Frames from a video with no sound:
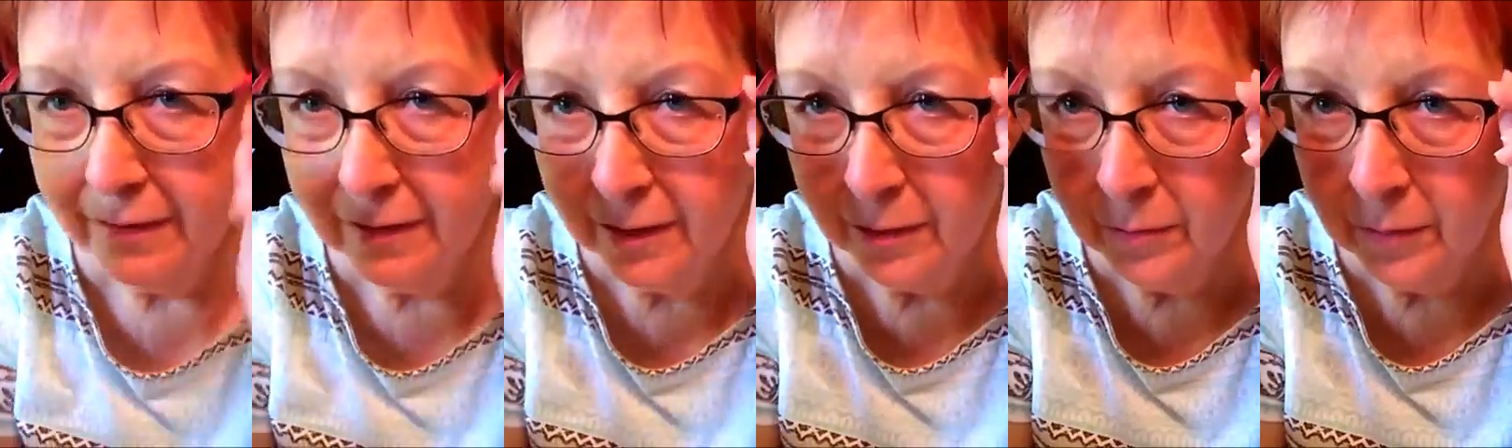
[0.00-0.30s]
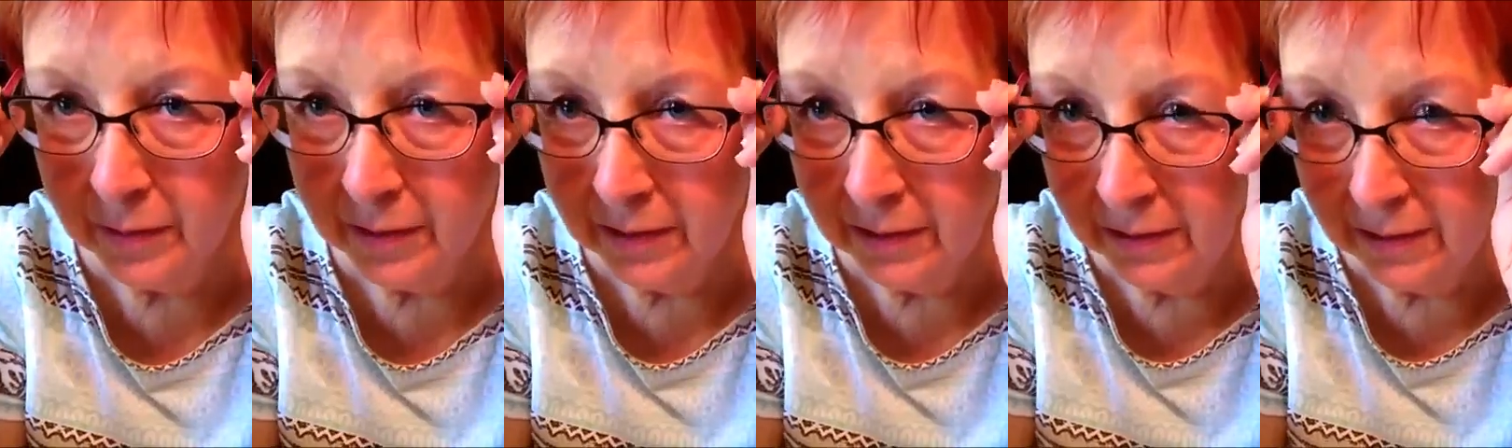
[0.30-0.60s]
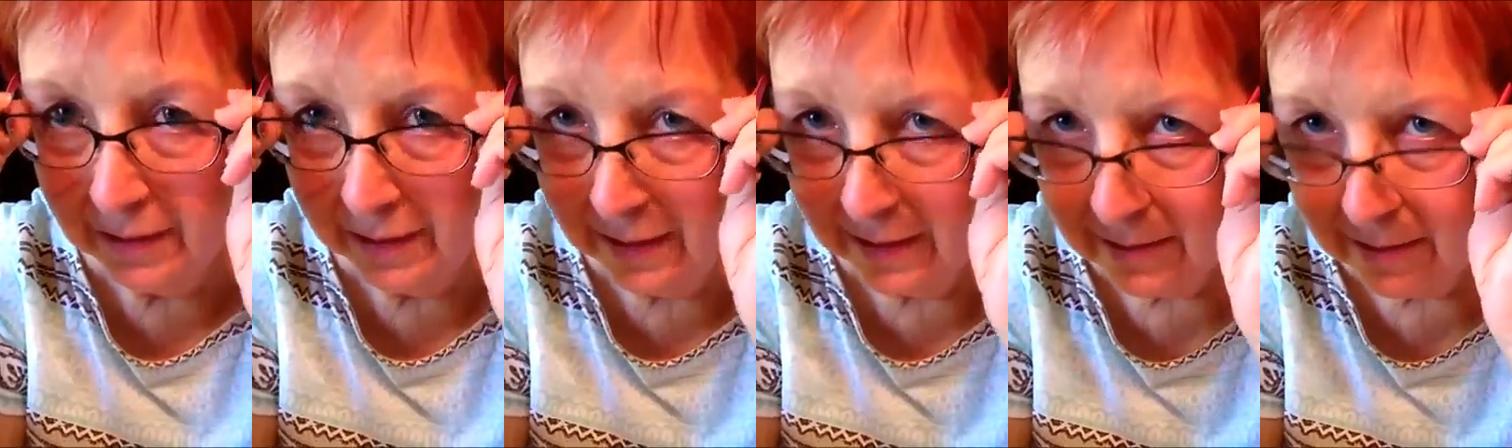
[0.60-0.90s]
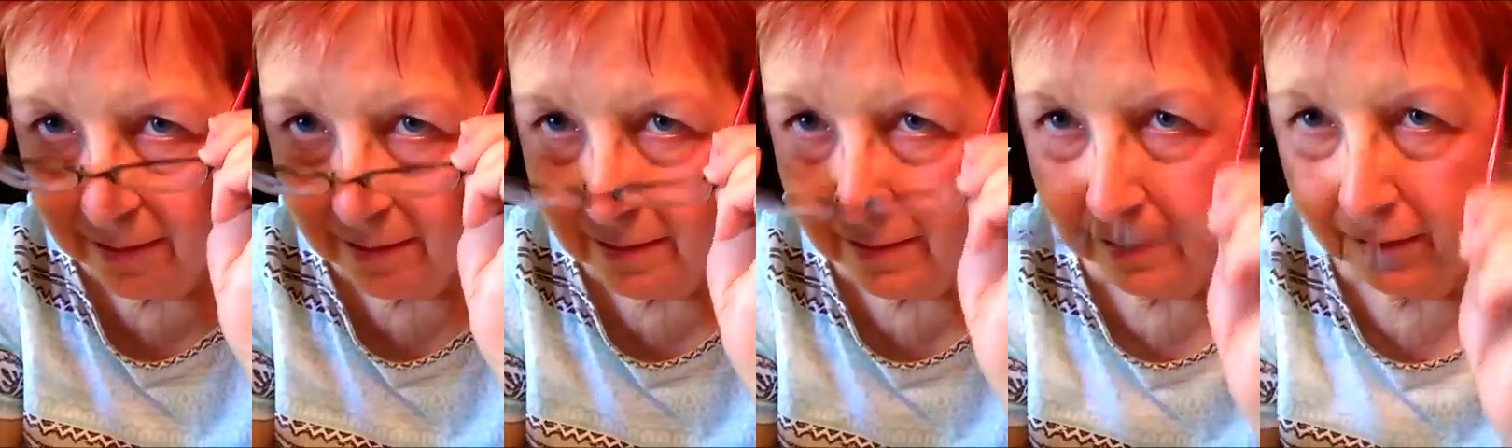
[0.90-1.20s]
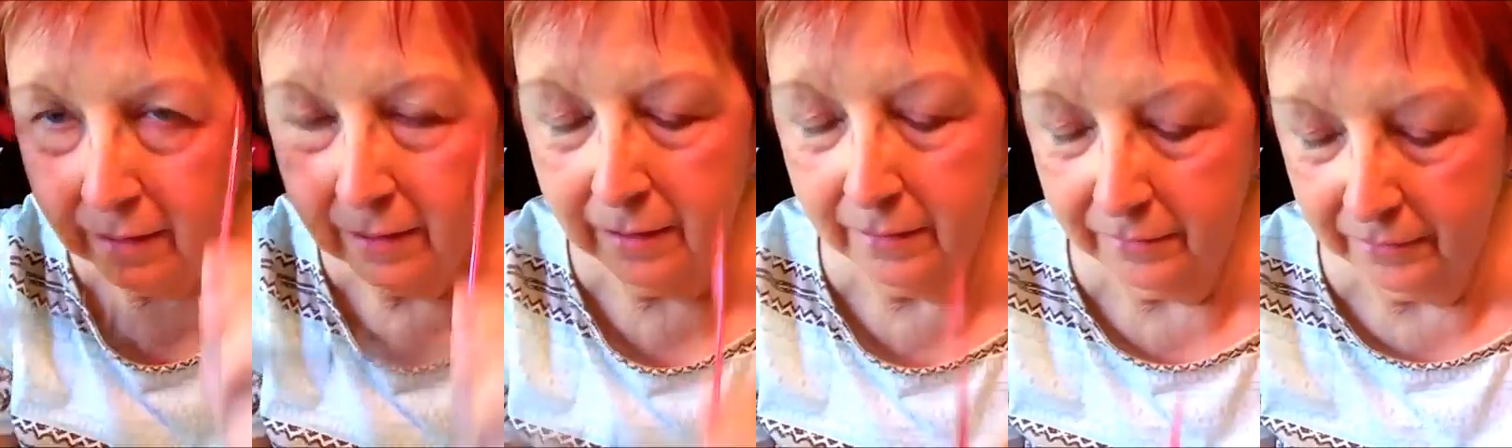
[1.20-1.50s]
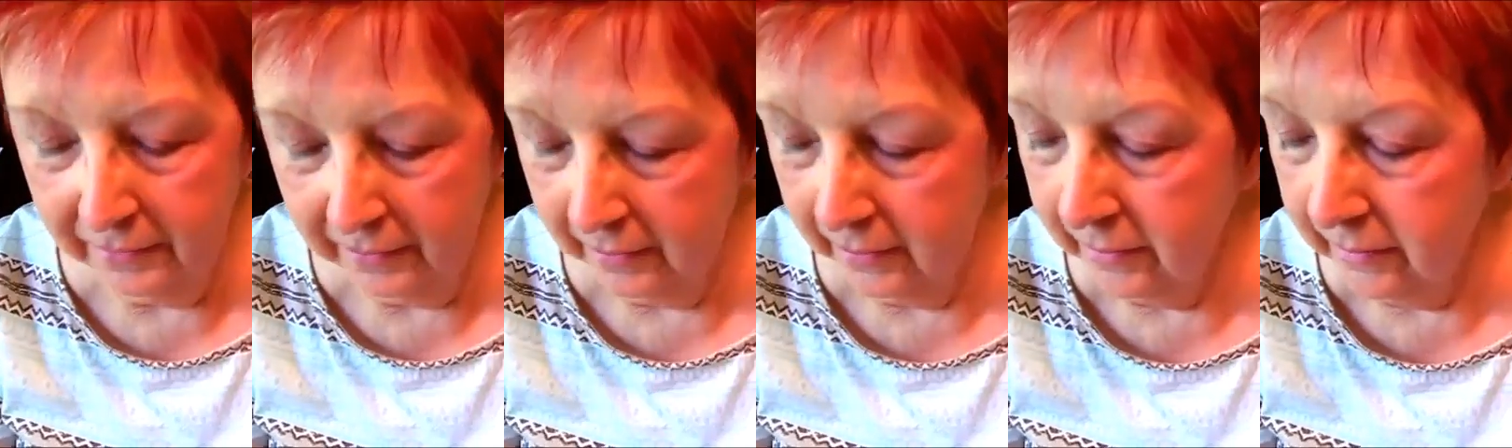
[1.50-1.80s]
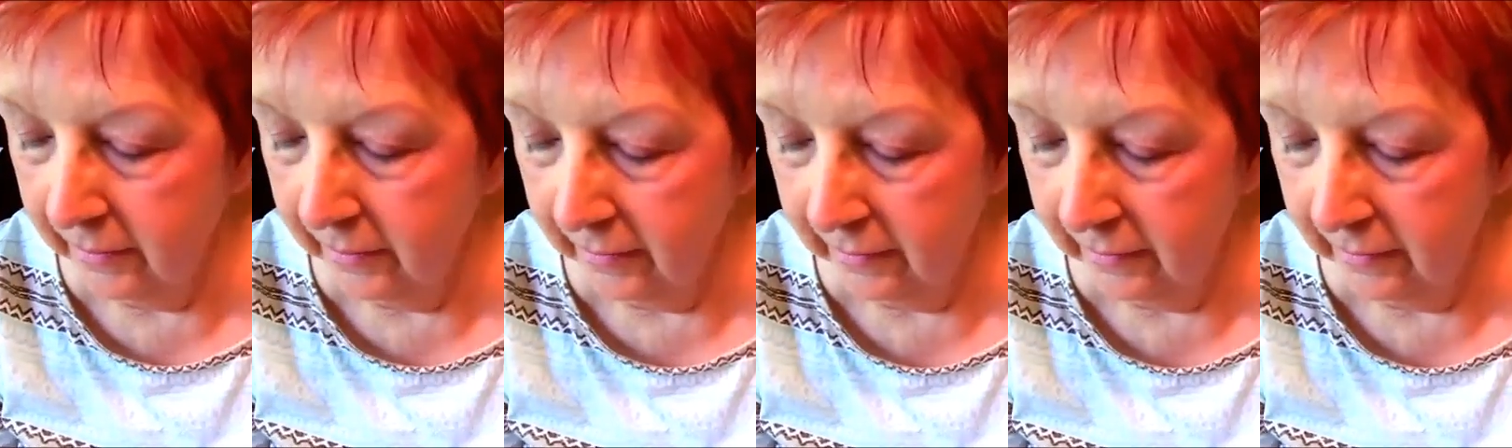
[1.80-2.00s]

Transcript: Take my glasses off here.